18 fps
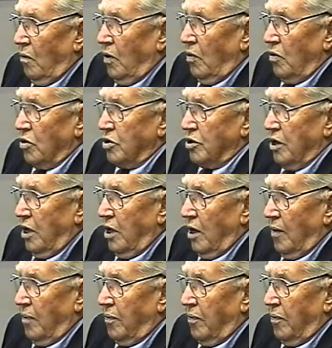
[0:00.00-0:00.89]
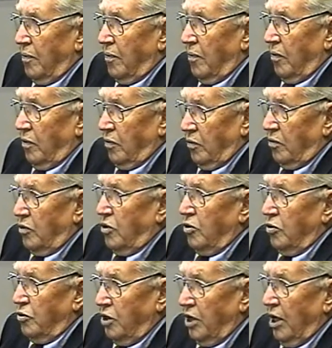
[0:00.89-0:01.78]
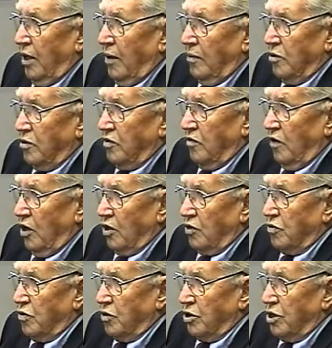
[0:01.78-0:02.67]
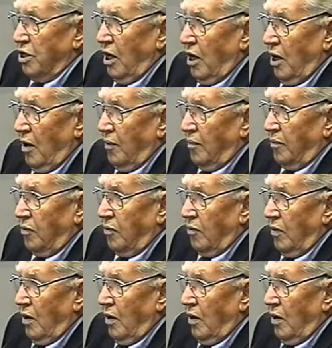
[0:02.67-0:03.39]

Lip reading: we were sent up, 2 teams of us were sent up,